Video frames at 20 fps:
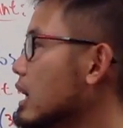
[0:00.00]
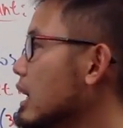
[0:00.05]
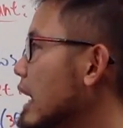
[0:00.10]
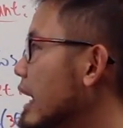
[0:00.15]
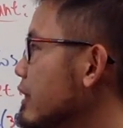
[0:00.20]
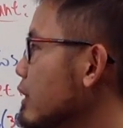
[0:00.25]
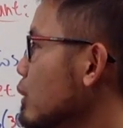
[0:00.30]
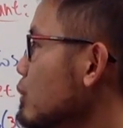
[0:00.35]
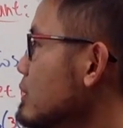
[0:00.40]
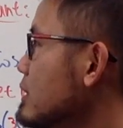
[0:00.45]

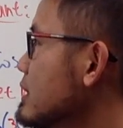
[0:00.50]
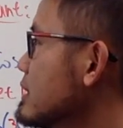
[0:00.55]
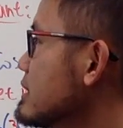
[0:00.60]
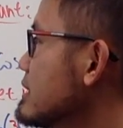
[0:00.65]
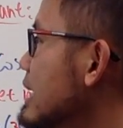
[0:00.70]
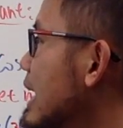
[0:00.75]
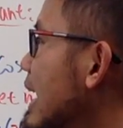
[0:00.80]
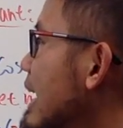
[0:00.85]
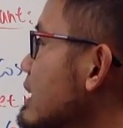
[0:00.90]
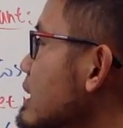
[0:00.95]
And notice
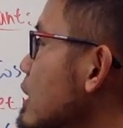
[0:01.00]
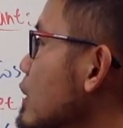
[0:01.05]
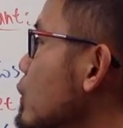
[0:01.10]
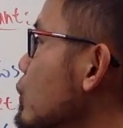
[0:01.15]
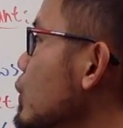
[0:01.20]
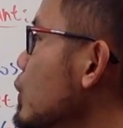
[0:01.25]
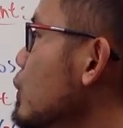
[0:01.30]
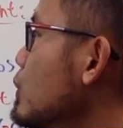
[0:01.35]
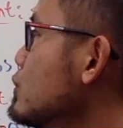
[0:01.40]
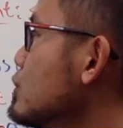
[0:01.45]
that
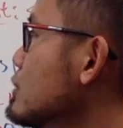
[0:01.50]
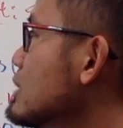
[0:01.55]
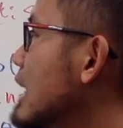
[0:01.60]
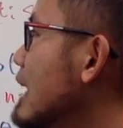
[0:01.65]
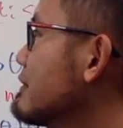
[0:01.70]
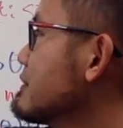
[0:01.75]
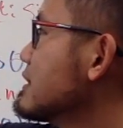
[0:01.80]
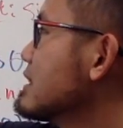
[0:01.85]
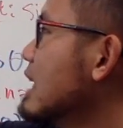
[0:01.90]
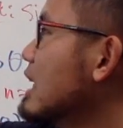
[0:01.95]
we will just
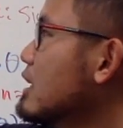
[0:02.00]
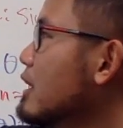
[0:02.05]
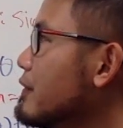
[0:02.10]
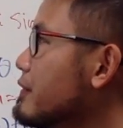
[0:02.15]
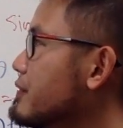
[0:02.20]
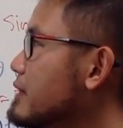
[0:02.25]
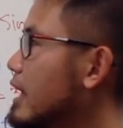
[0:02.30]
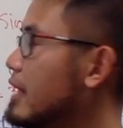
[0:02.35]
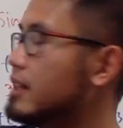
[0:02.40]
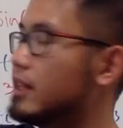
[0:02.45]
have sine
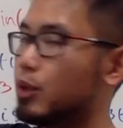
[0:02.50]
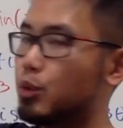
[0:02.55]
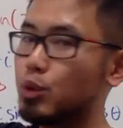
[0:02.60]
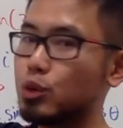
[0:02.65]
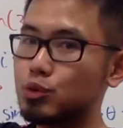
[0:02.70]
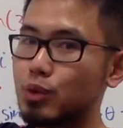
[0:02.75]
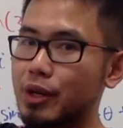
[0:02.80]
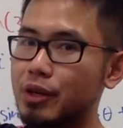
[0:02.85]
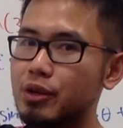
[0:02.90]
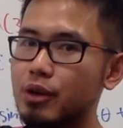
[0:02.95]
of ten
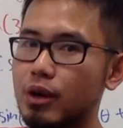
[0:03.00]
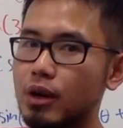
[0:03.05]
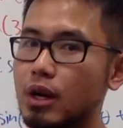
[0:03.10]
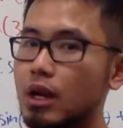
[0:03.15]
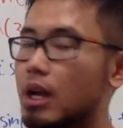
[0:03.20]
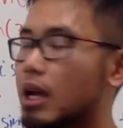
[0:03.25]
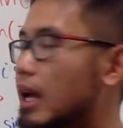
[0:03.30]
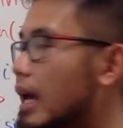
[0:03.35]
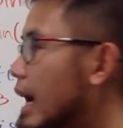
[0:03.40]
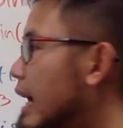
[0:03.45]
degrees right here.
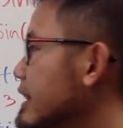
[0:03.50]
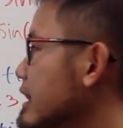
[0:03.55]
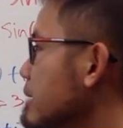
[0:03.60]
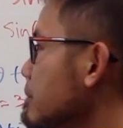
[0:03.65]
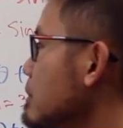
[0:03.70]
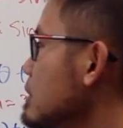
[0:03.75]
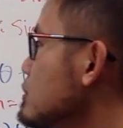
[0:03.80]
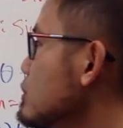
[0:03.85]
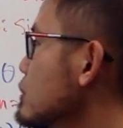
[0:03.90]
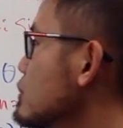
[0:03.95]
And let
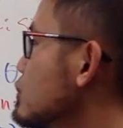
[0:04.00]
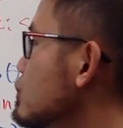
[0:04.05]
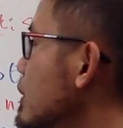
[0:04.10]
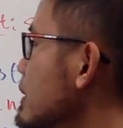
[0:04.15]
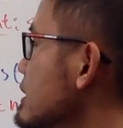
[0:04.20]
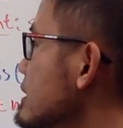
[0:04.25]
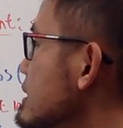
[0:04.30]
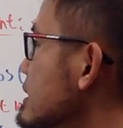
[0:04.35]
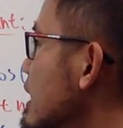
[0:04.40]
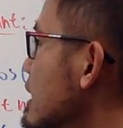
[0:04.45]
me just
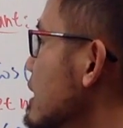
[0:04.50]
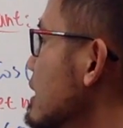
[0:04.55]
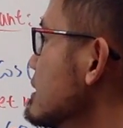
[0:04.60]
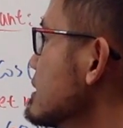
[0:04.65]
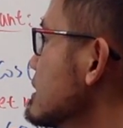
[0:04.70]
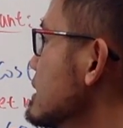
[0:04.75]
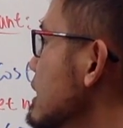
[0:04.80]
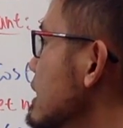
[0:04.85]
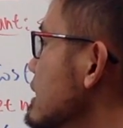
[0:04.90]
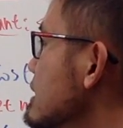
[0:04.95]
write this down
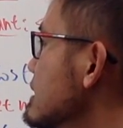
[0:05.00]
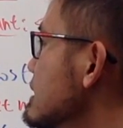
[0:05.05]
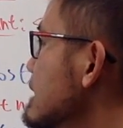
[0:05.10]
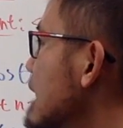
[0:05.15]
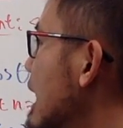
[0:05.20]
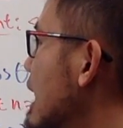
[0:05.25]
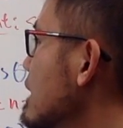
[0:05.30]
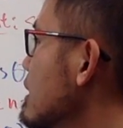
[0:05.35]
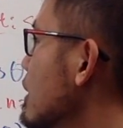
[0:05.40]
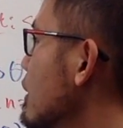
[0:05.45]
as
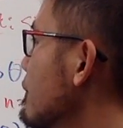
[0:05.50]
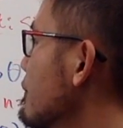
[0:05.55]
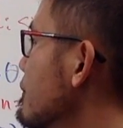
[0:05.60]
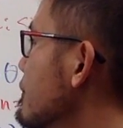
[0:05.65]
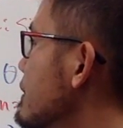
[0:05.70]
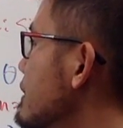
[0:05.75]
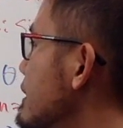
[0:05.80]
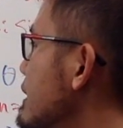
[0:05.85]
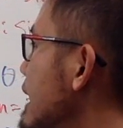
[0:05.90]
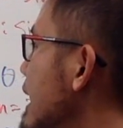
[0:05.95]
sine of
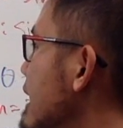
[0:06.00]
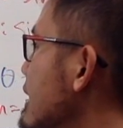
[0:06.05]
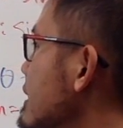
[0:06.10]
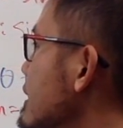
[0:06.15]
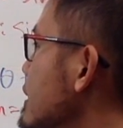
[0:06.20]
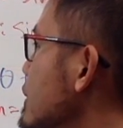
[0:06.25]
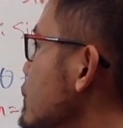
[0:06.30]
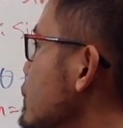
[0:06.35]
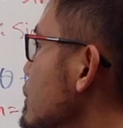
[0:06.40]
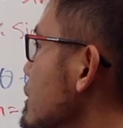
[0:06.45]
ten
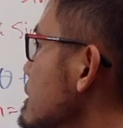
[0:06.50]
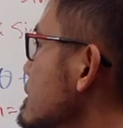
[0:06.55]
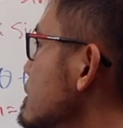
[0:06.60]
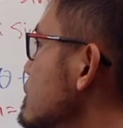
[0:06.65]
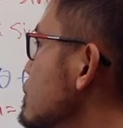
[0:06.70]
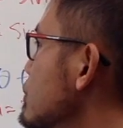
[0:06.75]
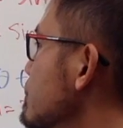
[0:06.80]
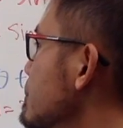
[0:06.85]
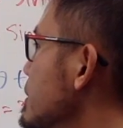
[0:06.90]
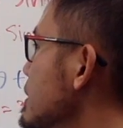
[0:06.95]
degrees
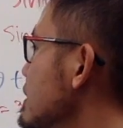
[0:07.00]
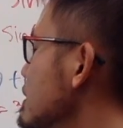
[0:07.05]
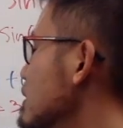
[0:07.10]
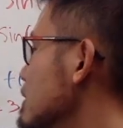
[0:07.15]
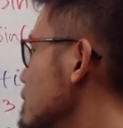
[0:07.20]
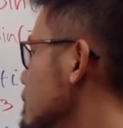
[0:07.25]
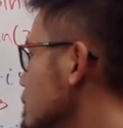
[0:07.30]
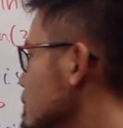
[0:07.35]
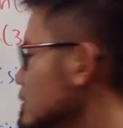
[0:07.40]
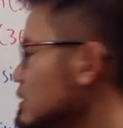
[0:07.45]
to be,
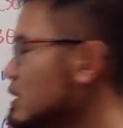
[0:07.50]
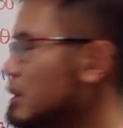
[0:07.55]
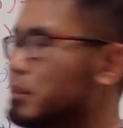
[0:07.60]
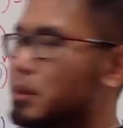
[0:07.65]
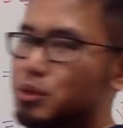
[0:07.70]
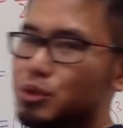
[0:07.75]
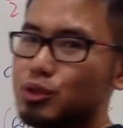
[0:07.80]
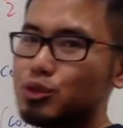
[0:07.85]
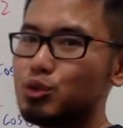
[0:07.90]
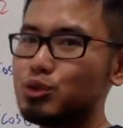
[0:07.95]
let me
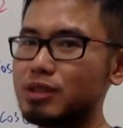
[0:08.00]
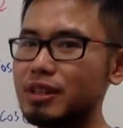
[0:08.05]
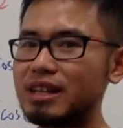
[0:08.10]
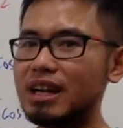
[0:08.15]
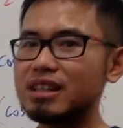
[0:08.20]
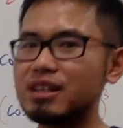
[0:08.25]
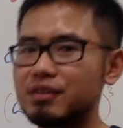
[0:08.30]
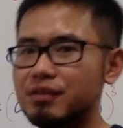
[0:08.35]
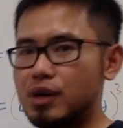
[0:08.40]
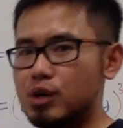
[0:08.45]
just use
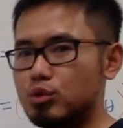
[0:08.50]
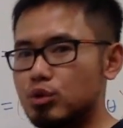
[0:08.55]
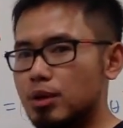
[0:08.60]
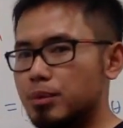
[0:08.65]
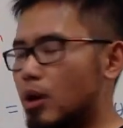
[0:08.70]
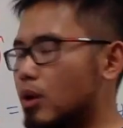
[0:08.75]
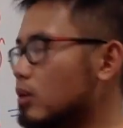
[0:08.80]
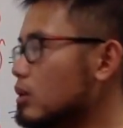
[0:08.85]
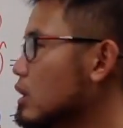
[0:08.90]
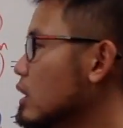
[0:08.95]
another
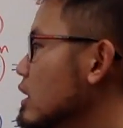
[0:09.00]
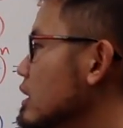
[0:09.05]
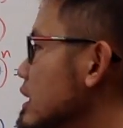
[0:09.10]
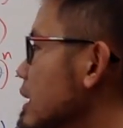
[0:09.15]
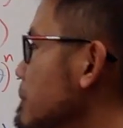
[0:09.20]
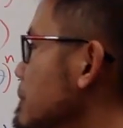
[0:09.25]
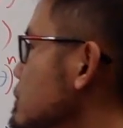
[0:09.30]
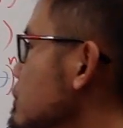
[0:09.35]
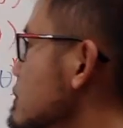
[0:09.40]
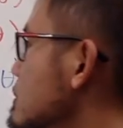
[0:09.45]
variable.
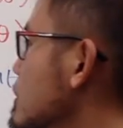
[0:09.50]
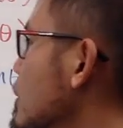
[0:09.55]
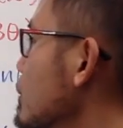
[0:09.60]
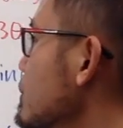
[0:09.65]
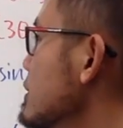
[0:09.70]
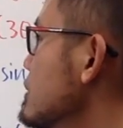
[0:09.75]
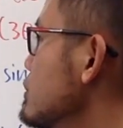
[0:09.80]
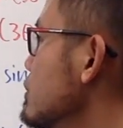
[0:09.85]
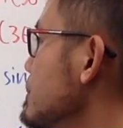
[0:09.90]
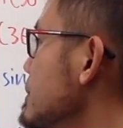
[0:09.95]
Let me just call
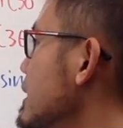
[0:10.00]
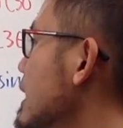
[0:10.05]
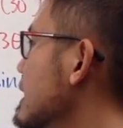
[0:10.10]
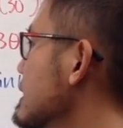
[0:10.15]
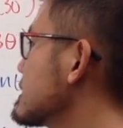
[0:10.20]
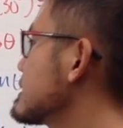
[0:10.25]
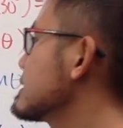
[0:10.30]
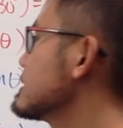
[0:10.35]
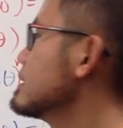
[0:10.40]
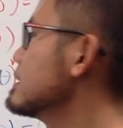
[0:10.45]
this to be
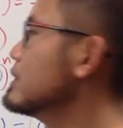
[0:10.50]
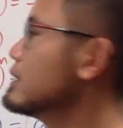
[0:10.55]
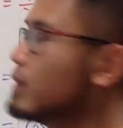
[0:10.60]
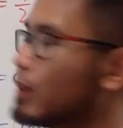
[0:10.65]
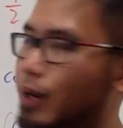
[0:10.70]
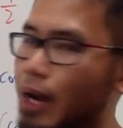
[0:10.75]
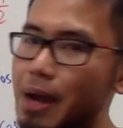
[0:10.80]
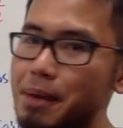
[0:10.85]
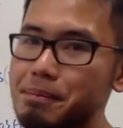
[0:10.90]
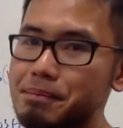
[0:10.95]
x,
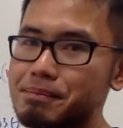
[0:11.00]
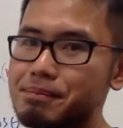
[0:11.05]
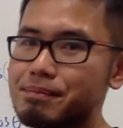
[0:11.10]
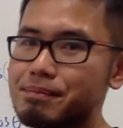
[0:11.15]
okay?